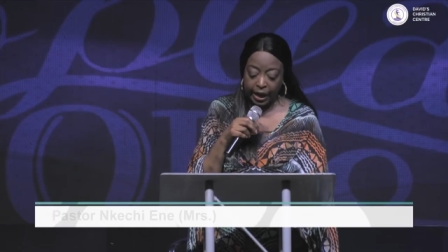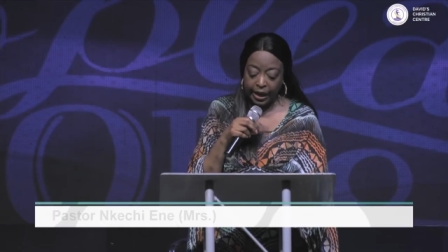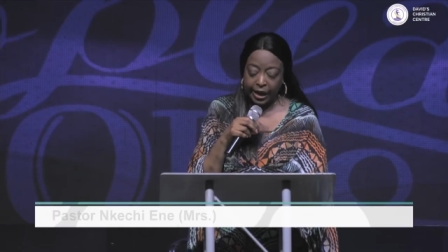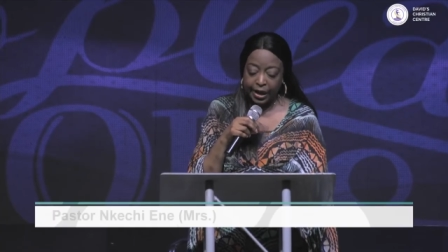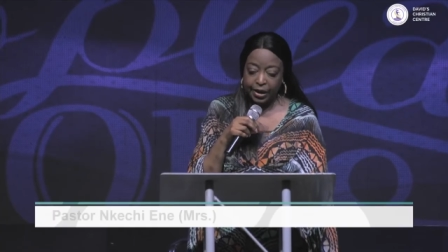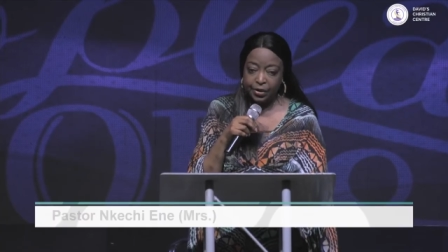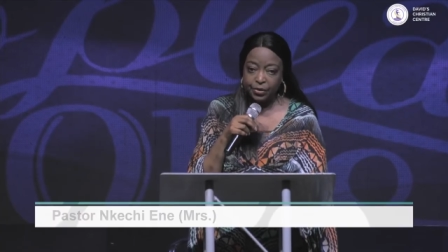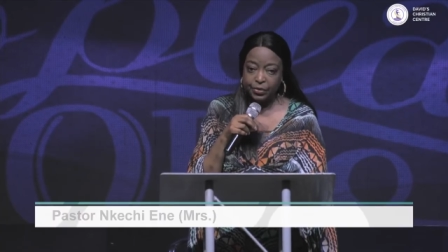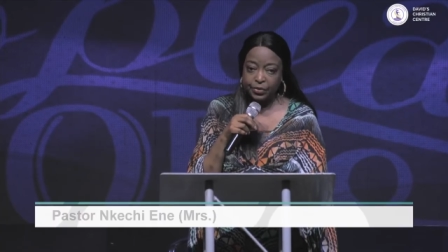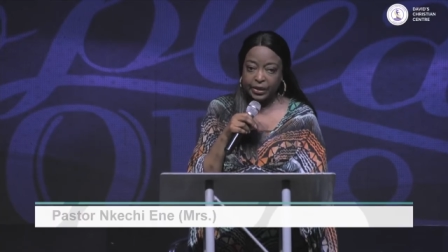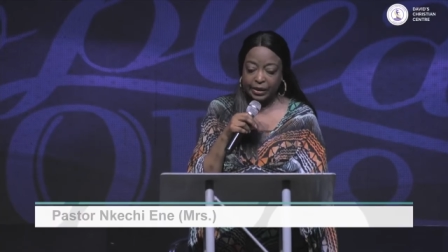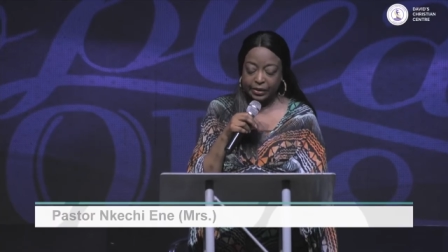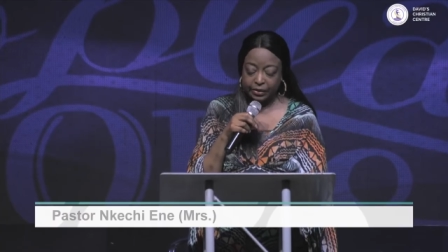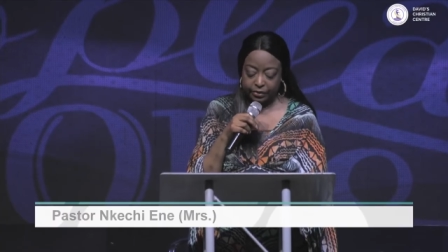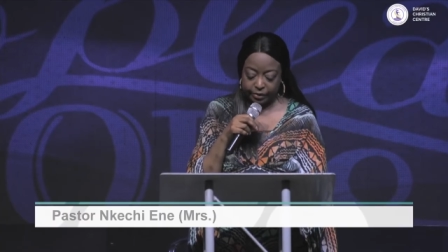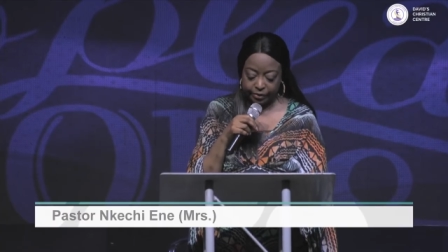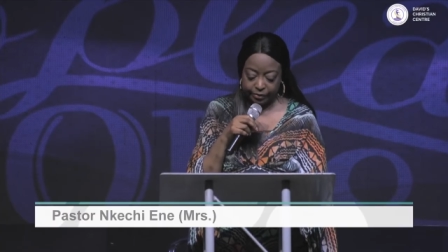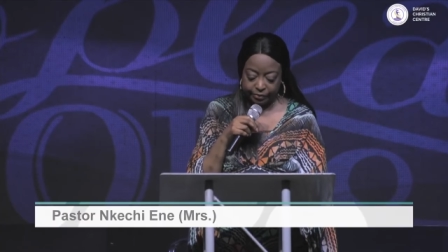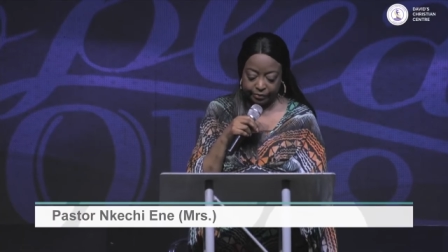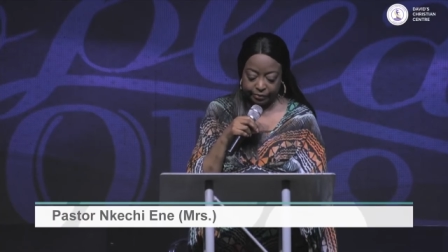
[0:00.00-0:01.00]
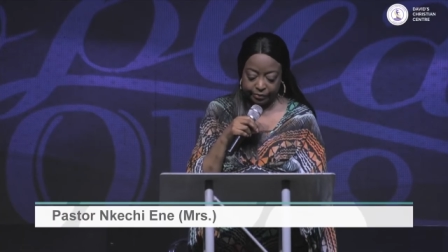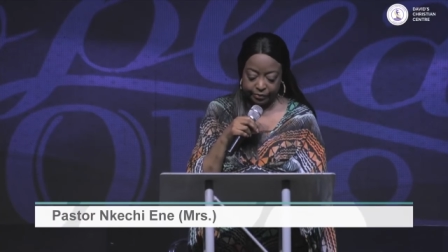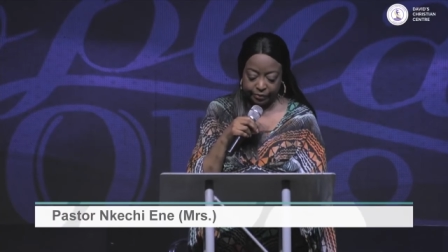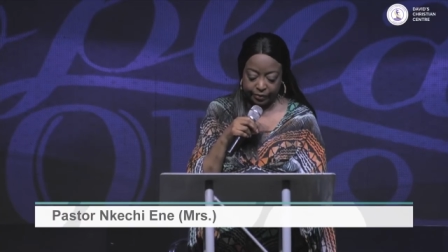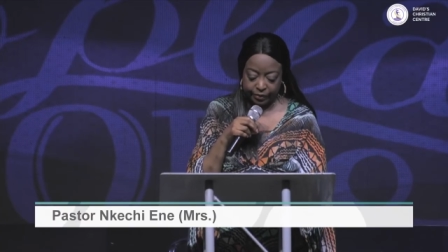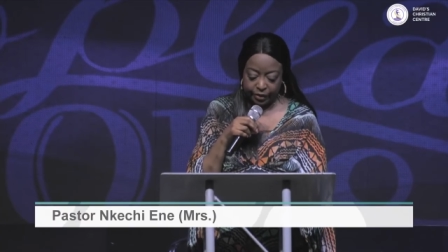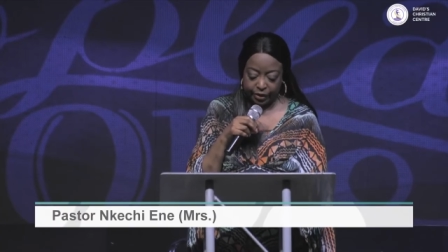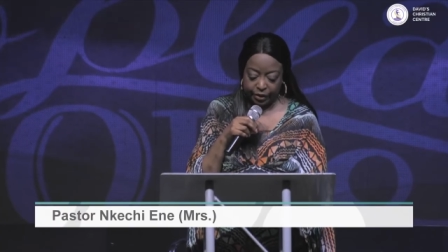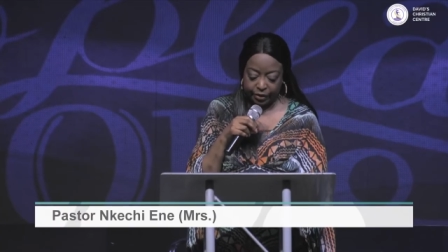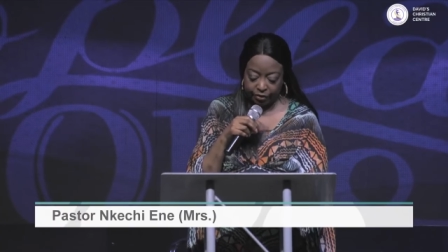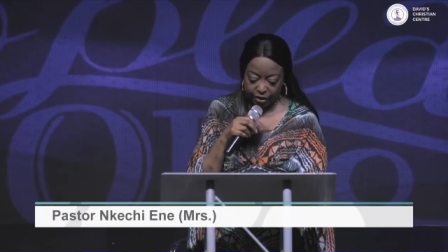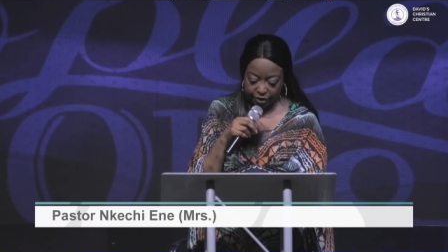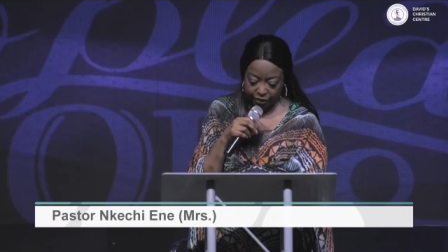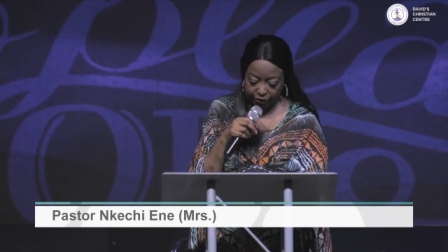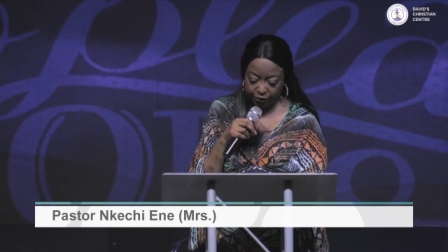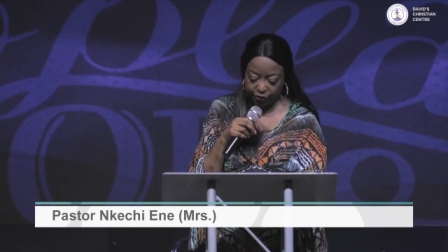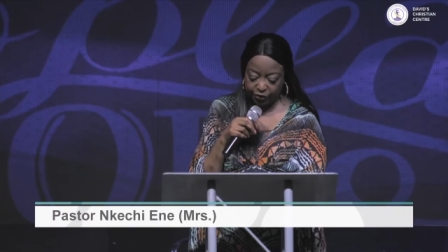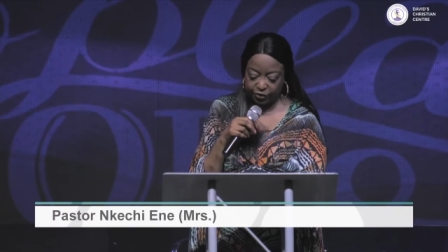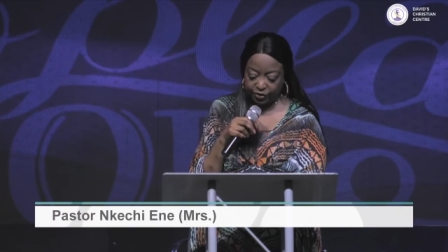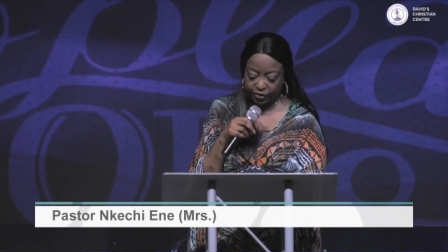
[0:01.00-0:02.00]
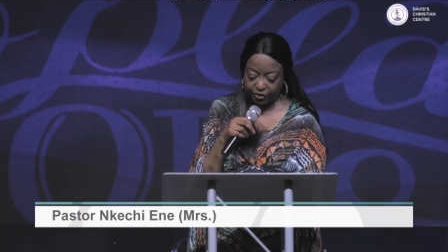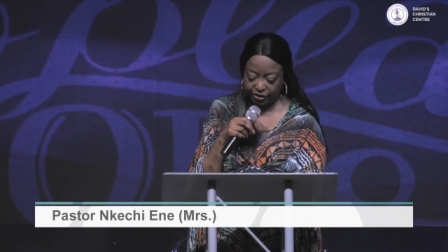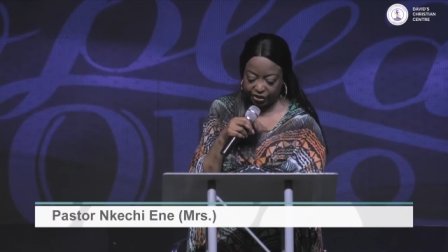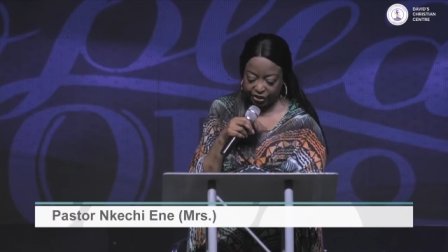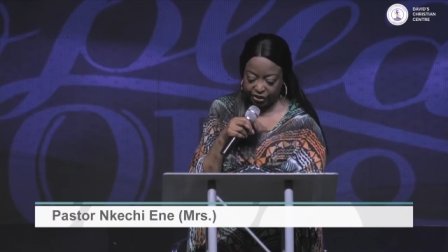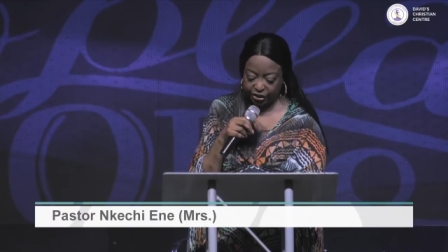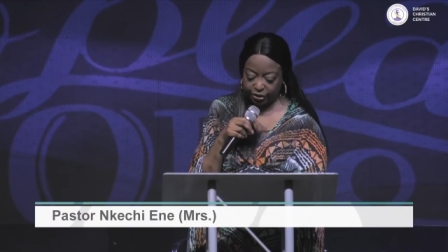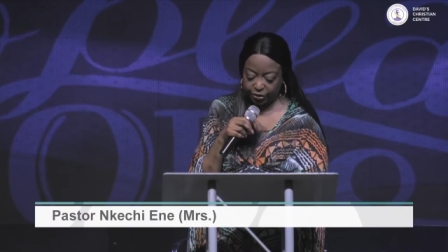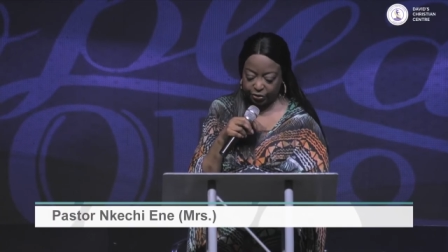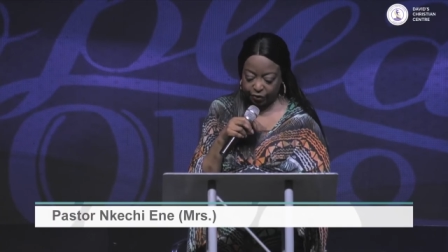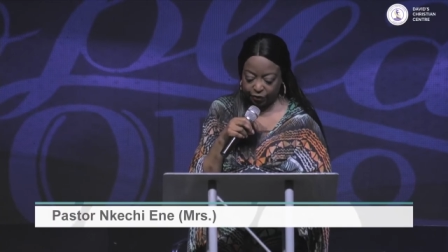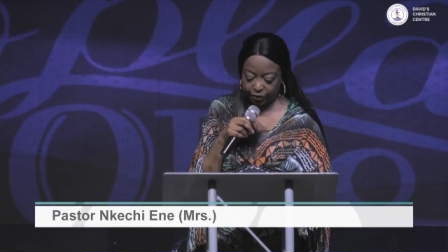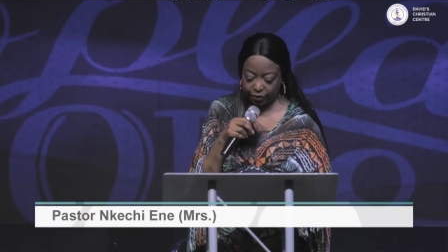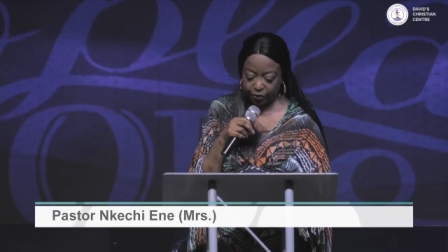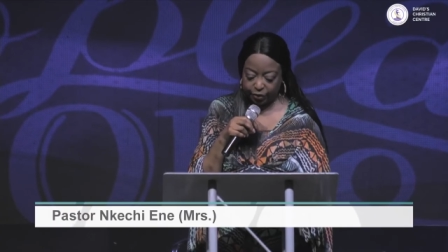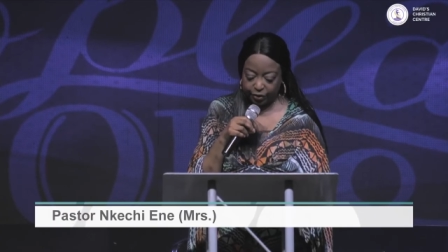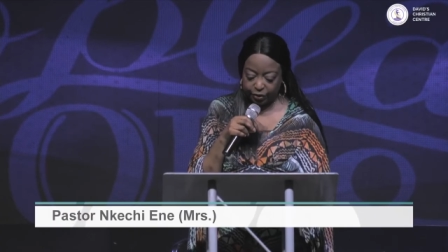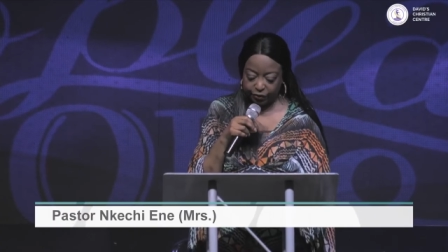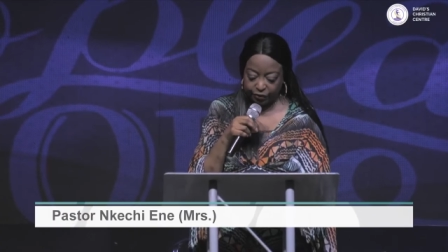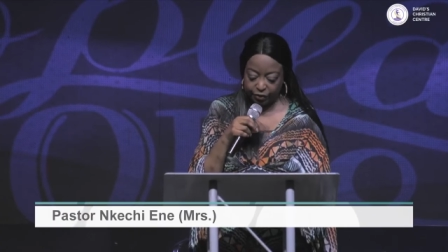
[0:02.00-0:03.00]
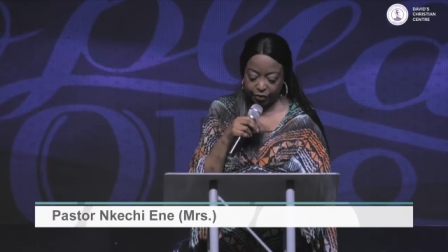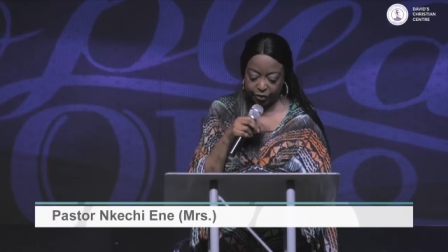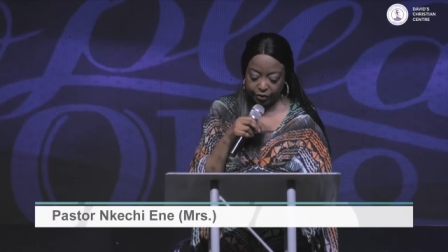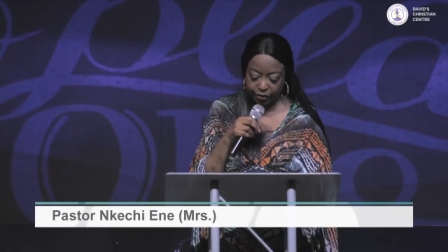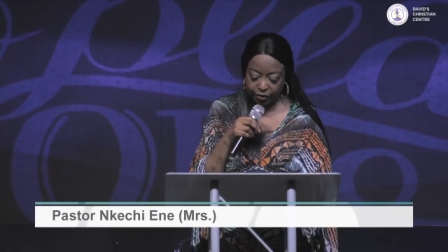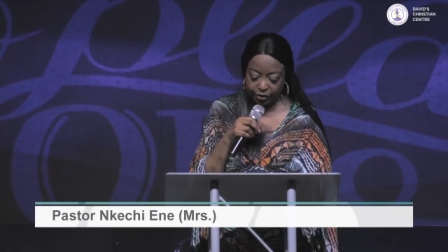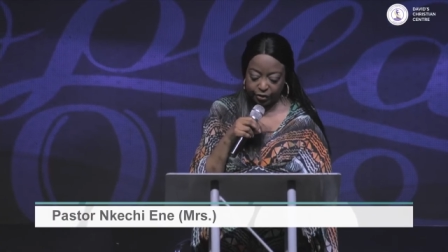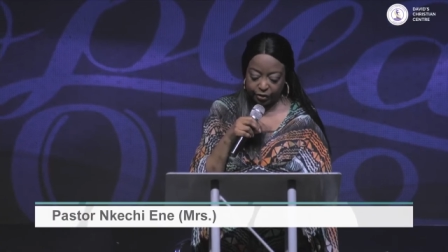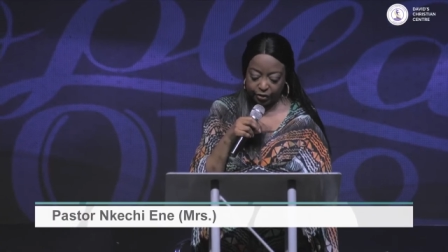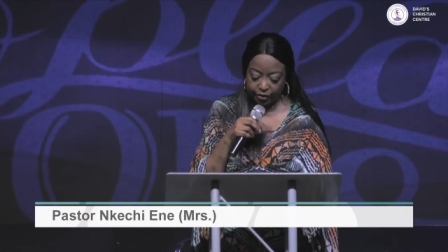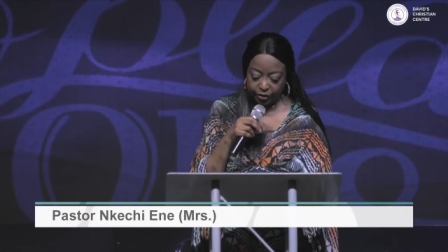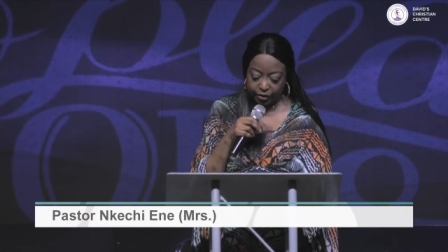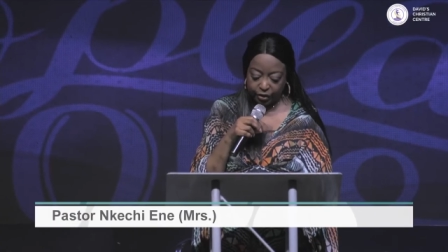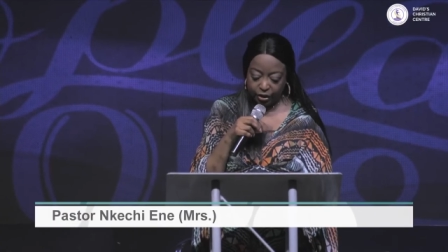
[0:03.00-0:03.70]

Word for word: and I know that um, you're used to the teaching of the Word of God.